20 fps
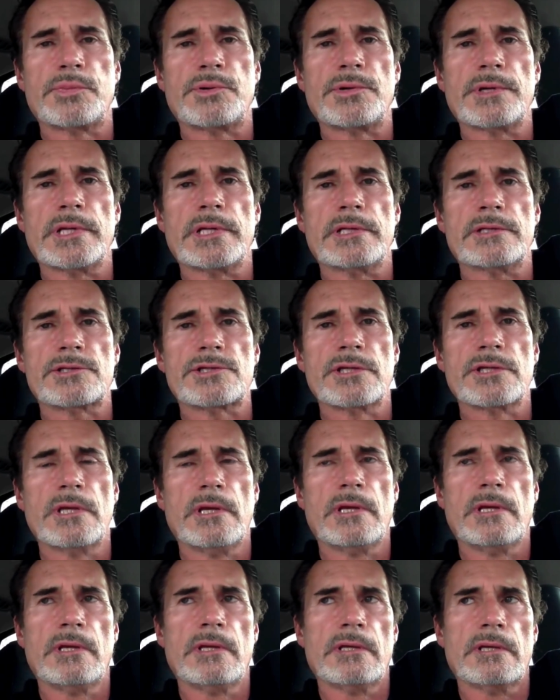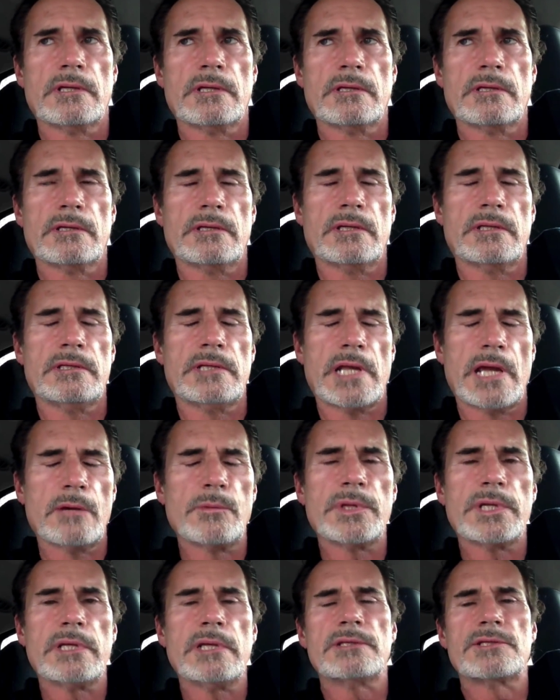preach. And now
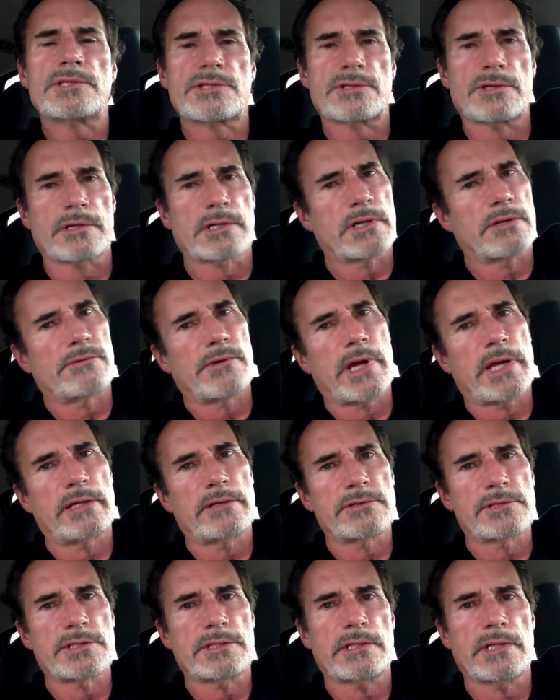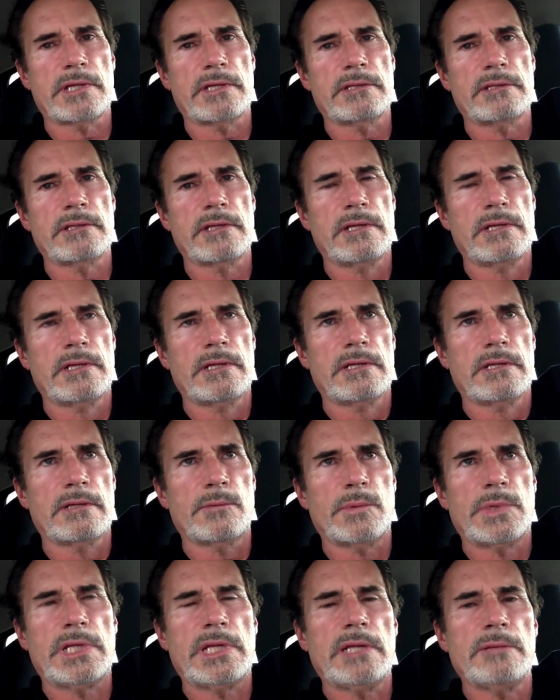we need circuit riders, Lynn.
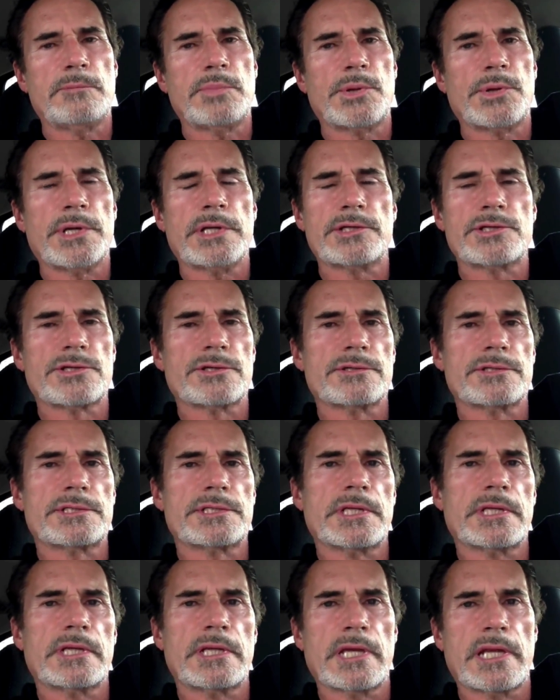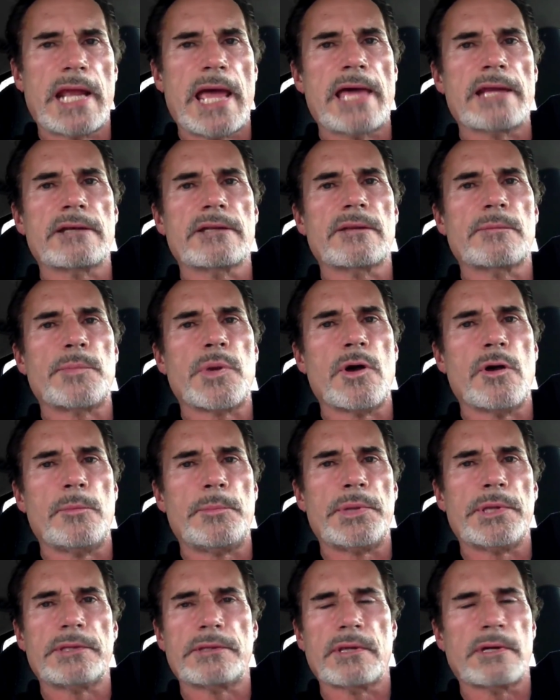We need preachers to get out of the
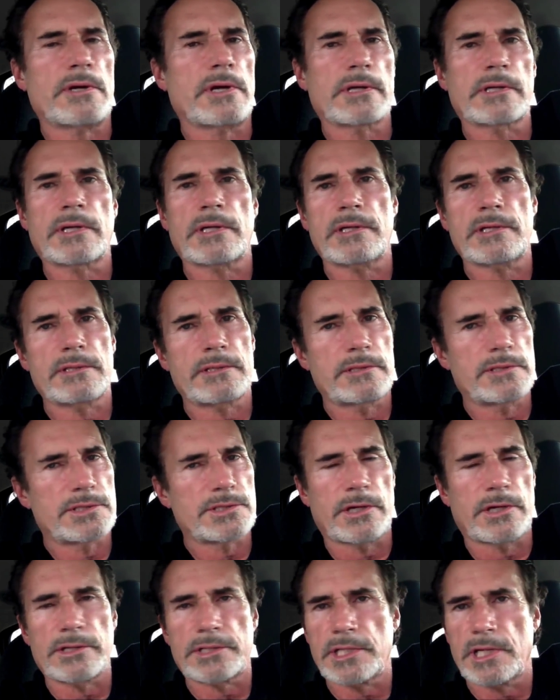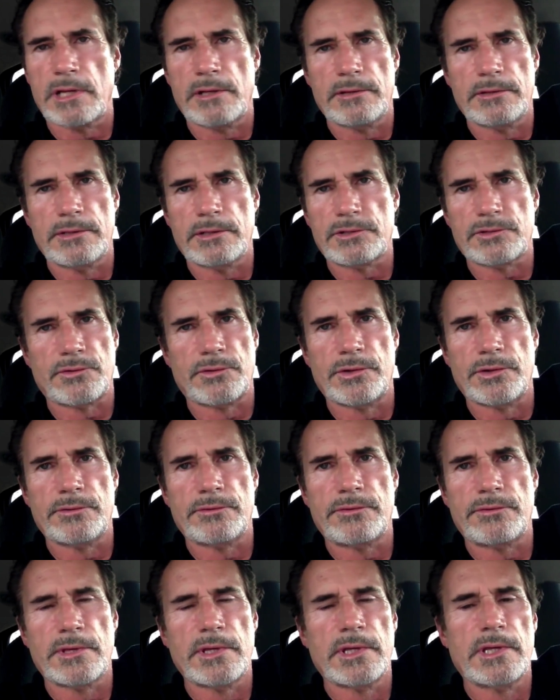pulpit that aren't going to start telling the
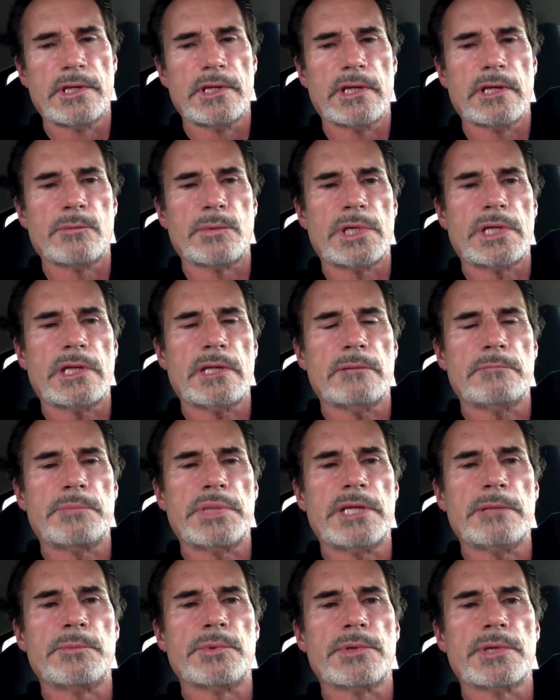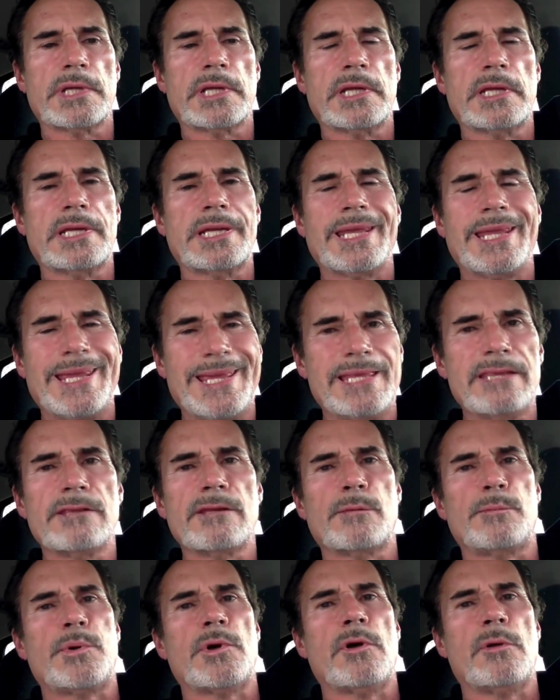truth, and we need people to get in
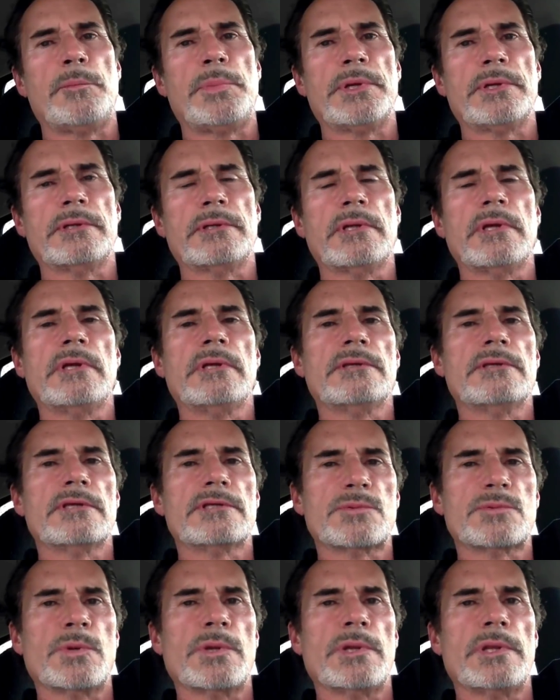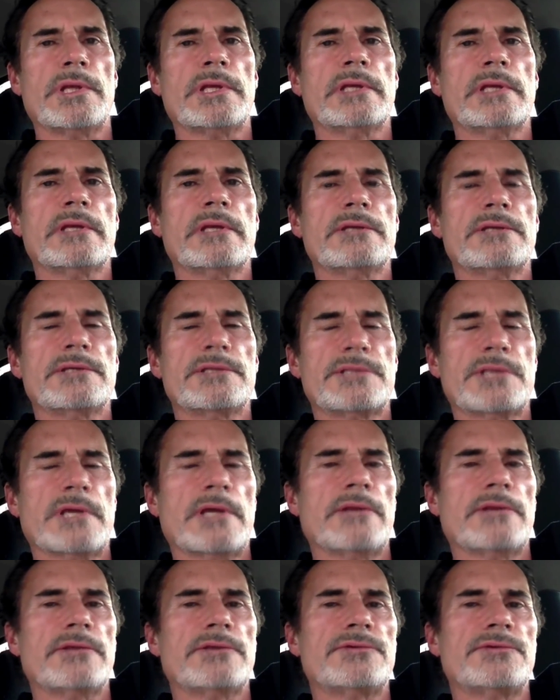the pulpit that's willing to
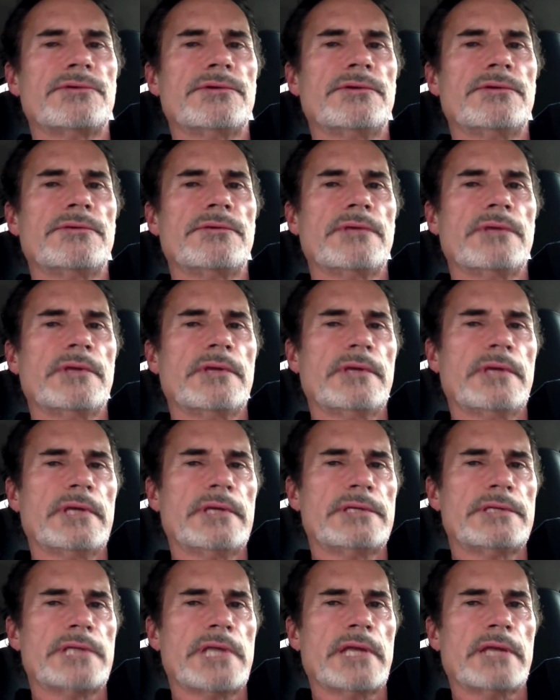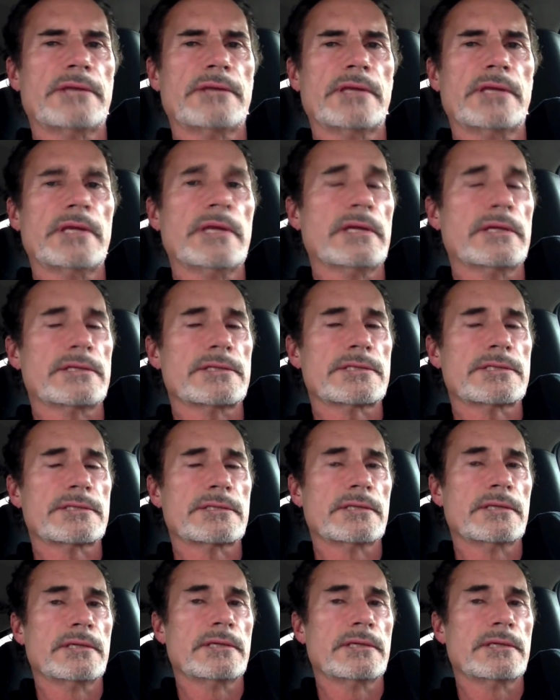tell the truth and take the hits.